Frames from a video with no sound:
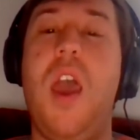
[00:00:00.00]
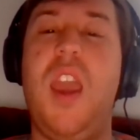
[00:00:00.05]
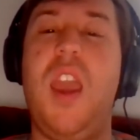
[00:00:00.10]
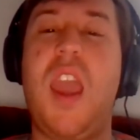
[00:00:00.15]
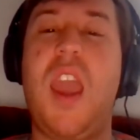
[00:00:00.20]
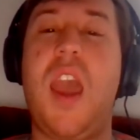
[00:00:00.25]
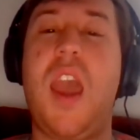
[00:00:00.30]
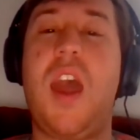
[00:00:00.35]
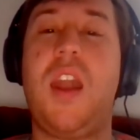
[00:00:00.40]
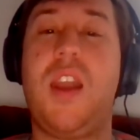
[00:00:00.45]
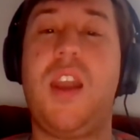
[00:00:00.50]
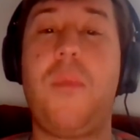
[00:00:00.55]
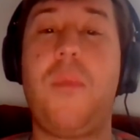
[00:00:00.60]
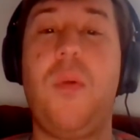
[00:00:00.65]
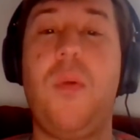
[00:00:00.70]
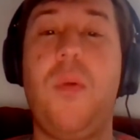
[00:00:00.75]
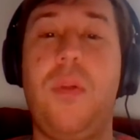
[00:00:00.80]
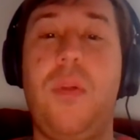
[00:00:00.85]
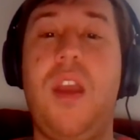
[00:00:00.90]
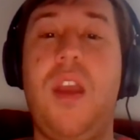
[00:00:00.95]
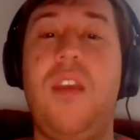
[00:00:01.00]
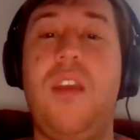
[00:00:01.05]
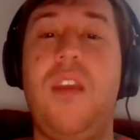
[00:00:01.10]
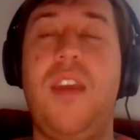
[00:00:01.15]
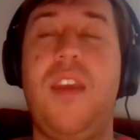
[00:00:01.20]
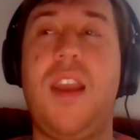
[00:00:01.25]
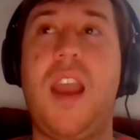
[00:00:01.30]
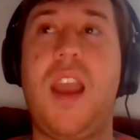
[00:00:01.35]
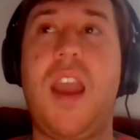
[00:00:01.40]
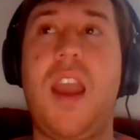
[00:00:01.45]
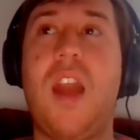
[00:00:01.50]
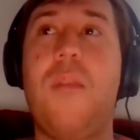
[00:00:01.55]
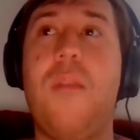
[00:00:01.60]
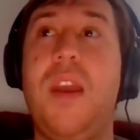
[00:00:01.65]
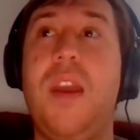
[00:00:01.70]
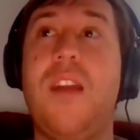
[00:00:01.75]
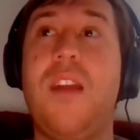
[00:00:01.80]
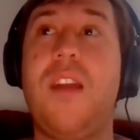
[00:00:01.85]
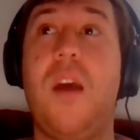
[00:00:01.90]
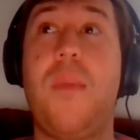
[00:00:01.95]
he had a couple plays that got kind of
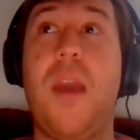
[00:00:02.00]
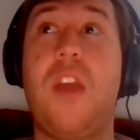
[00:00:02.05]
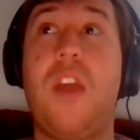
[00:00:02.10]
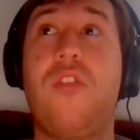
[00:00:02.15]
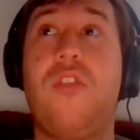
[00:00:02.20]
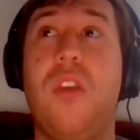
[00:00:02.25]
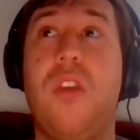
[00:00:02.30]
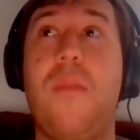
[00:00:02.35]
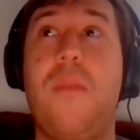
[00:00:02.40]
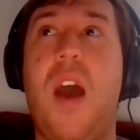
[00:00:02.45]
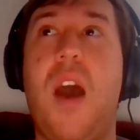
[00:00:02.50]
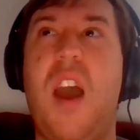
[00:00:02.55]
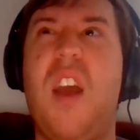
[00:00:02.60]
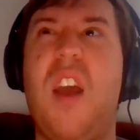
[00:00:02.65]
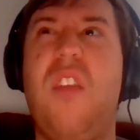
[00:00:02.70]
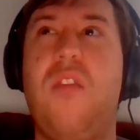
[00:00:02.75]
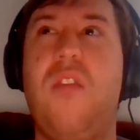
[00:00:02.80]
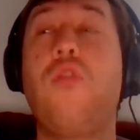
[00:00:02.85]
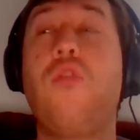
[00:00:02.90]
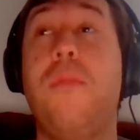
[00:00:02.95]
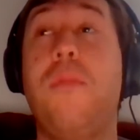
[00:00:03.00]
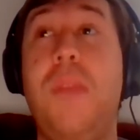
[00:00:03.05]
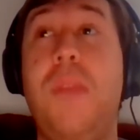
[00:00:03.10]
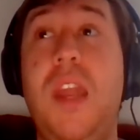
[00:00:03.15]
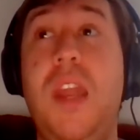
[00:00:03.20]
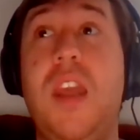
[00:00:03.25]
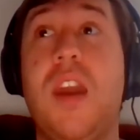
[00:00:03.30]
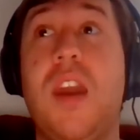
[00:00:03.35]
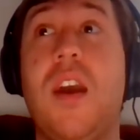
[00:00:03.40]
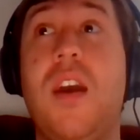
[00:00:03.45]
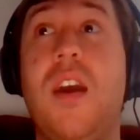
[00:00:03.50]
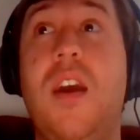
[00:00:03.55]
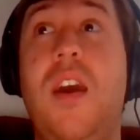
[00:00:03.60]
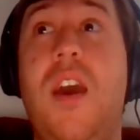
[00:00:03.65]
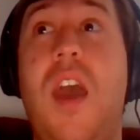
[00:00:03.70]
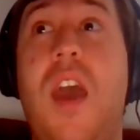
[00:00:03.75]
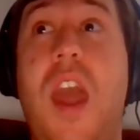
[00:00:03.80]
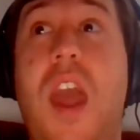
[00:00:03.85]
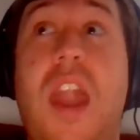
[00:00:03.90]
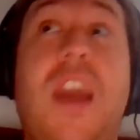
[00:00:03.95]
picked up actually by social media,
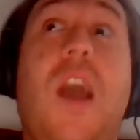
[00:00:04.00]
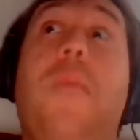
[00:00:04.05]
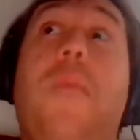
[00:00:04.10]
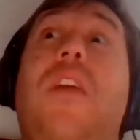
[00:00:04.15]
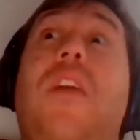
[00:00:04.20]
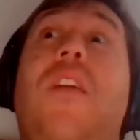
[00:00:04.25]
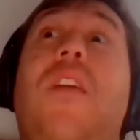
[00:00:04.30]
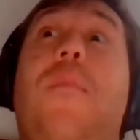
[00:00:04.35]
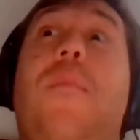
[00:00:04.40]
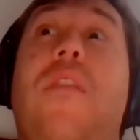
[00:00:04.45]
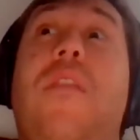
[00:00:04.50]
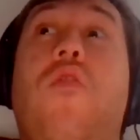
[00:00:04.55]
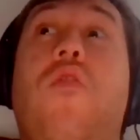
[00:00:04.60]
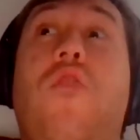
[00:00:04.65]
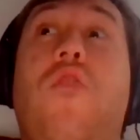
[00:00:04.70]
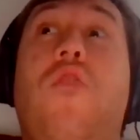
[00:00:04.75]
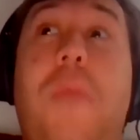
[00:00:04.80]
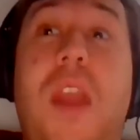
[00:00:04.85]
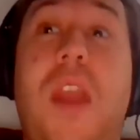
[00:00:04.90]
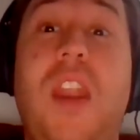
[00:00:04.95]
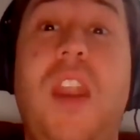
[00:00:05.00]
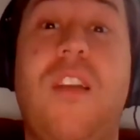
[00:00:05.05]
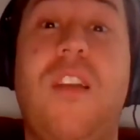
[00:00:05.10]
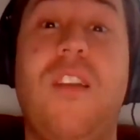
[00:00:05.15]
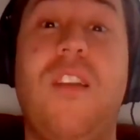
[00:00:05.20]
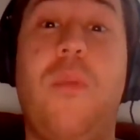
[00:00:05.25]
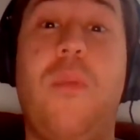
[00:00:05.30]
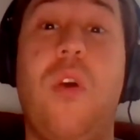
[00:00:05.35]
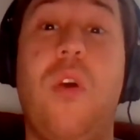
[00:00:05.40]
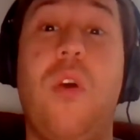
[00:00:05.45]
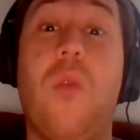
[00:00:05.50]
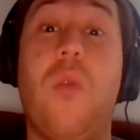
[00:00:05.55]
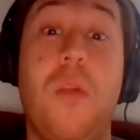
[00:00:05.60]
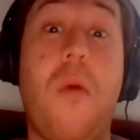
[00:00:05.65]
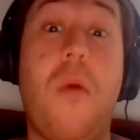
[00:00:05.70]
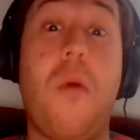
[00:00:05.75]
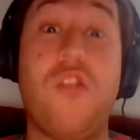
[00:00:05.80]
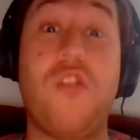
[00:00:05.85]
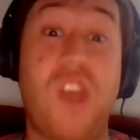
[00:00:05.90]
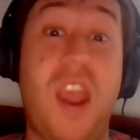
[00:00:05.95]
and it got picked up by social media to the point where
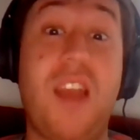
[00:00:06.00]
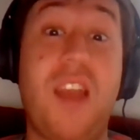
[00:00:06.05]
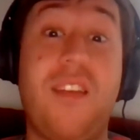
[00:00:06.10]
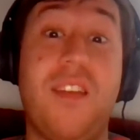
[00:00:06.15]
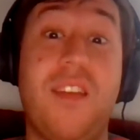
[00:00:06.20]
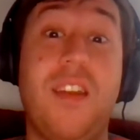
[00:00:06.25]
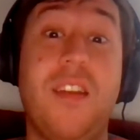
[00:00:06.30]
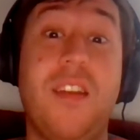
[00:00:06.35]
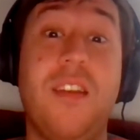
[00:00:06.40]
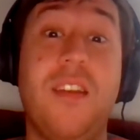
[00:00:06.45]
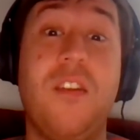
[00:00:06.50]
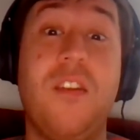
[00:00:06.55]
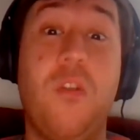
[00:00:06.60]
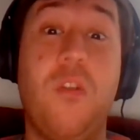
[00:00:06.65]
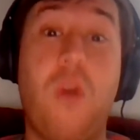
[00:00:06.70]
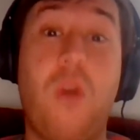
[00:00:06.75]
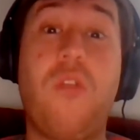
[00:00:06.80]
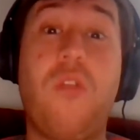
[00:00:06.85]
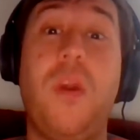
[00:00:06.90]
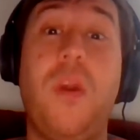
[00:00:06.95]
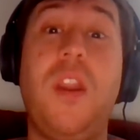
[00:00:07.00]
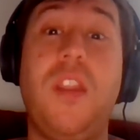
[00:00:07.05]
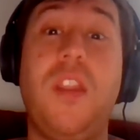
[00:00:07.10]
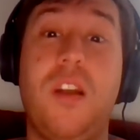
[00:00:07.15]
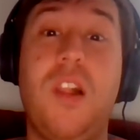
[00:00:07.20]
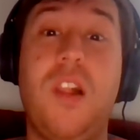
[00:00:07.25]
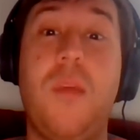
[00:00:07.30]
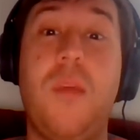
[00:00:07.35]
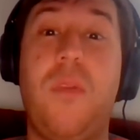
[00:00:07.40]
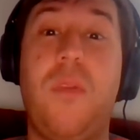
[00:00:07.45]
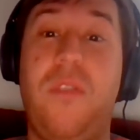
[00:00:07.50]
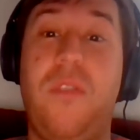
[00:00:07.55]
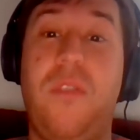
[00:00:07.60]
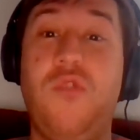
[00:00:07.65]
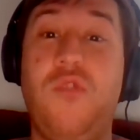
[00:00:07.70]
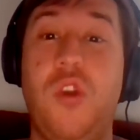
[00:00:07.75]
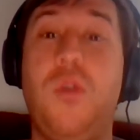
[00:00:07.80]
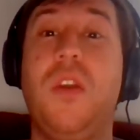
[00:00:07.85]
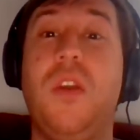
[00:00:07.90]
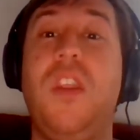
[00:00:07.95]
Lamar Jackson quote tweeted the clip of
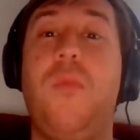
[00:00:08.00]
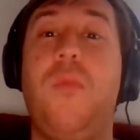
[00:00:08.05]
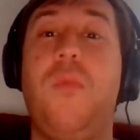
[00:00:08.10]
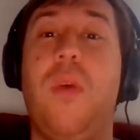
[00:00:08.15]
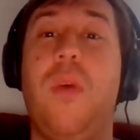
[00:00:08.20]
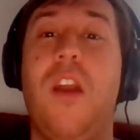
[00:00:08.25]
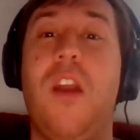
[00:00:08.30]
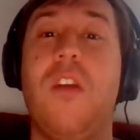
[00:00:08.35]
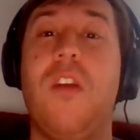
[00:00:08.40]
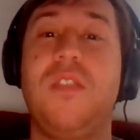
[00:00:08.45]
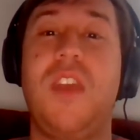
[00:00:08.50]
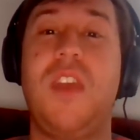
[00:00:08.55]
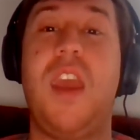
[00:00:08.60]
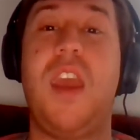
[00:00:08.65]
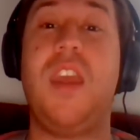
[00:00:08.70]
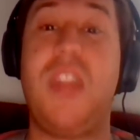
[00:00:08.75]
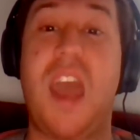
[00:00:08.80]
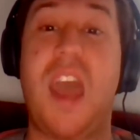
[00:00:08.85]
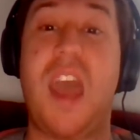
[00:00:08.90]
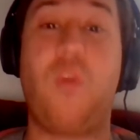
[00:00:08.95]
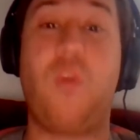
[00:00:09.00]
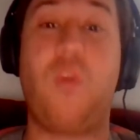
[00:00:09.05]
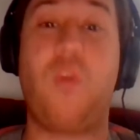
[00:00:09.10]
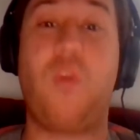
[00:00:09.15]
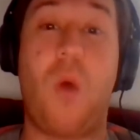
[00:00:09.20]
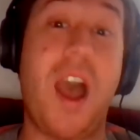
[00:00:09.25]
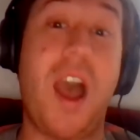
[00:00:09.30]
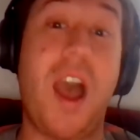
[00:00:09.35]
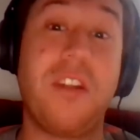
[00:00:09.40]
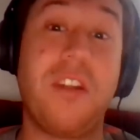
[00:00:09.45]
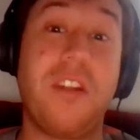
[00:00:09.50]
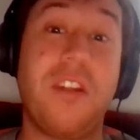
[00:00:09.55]
him juking these players, saying that's wild.